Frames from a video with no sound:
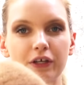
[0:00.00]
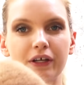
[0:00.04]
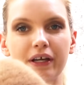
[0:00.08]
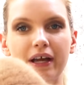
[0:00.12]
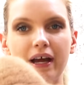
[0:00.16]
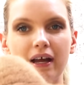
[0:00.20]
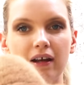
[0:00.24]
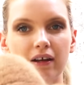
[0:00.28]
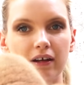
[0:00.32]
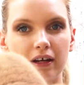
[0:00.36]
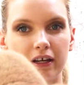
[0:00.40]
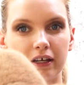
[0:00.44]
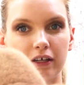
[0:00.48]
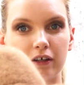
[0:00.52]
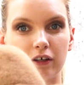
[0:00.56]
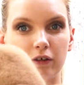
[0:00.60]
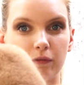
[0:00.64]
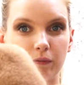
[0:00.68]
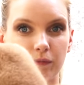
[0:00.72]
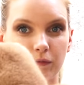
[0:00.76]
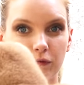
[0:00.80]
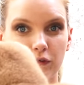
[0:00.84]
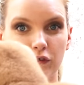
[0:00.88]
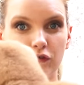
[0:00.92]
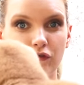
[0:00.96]
you can get like
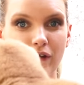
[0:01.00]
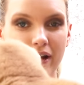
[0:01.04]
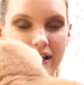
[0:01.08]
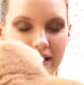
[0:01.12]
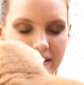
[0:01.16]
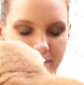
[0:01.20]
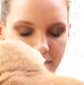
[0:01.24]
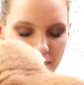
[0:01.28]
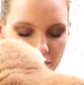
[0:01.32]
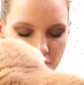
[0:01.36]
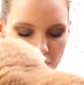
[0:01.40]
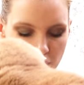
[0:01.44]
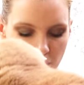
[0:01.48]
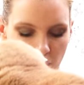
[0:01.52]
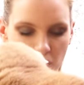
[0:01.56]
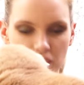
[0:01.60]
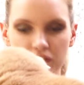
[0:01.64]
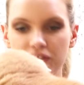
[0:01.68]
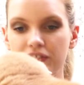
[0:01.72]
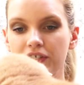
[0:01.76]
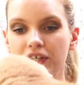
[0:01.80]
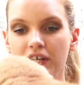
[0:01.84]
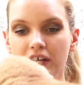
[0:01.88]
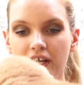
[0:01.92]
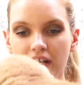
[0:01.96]
grey blue
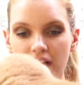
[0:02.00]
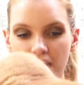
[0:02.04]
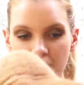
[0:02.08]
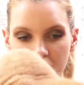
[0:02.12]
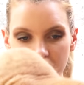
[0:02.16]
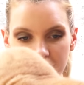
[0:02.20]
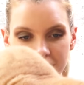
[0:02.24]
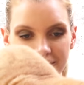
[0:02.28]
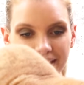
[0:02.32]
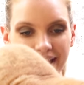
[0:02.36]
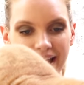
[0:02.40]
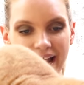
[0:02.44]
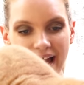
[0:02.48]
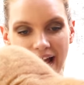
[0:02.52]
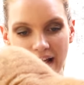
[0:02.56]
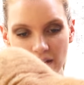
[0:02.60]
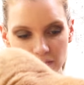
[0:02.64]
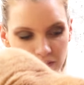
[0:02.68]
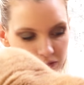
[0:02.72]
ones. Can you get